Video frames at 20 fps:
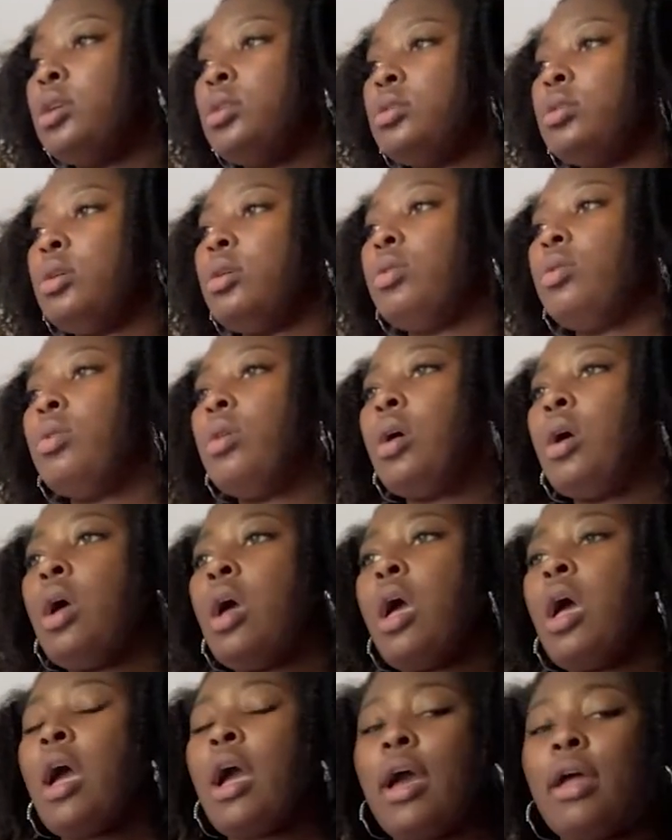So
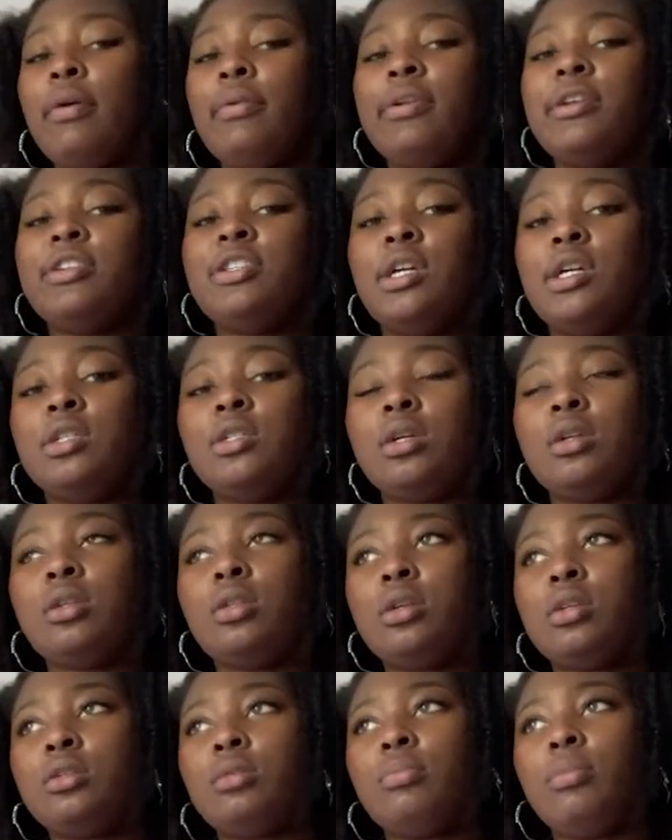I don't want to change out of
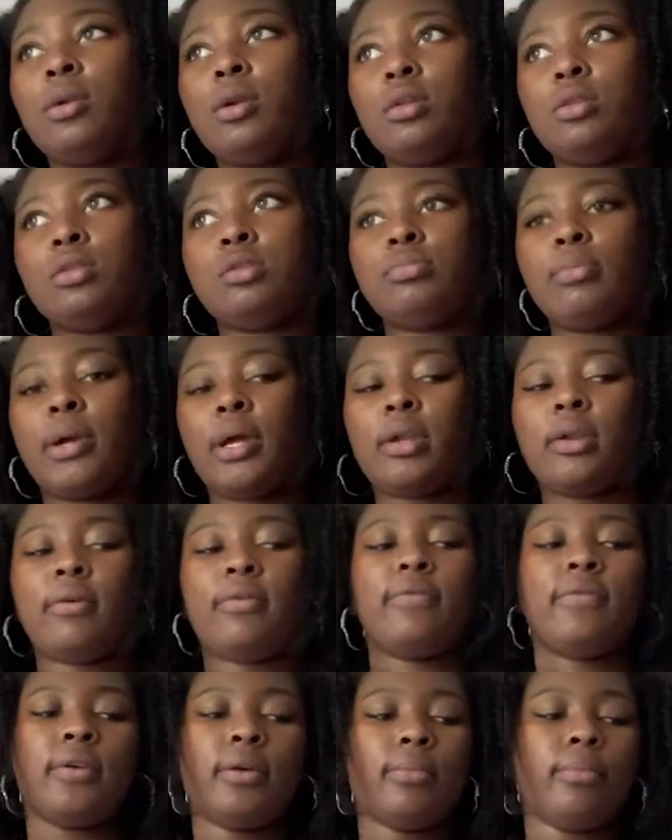this and put on this brown
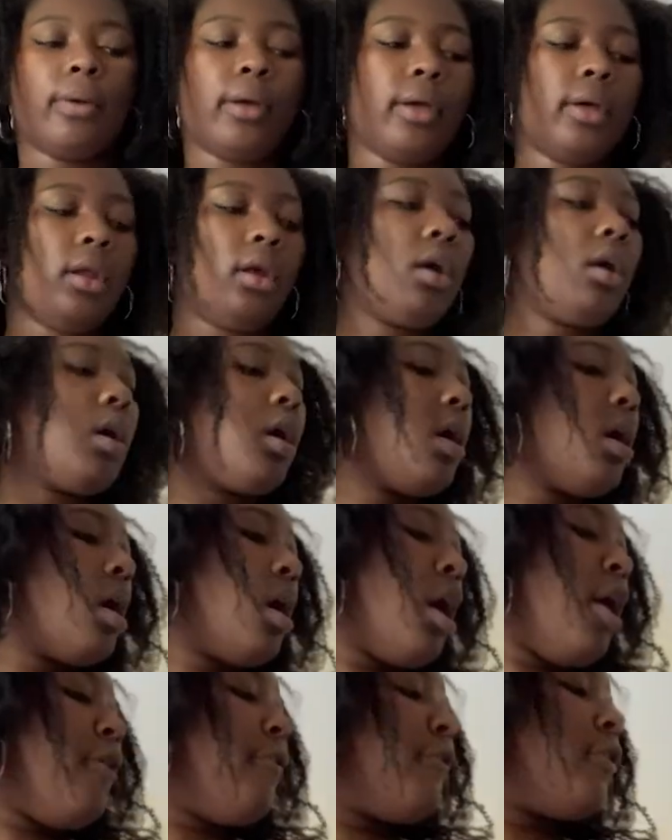outfit, but
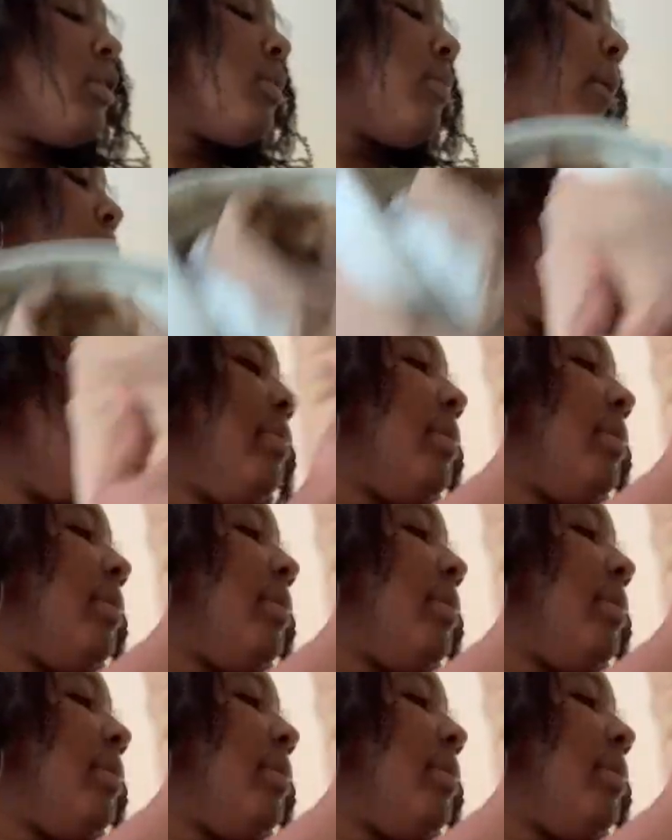for the party